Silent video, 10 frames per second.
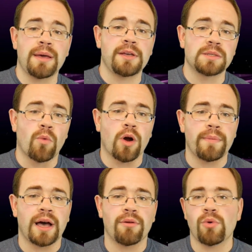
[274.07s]
Maybe he's more
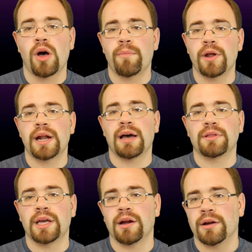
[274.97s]
about, well, I'll put it
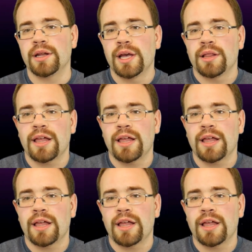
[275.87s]
out there and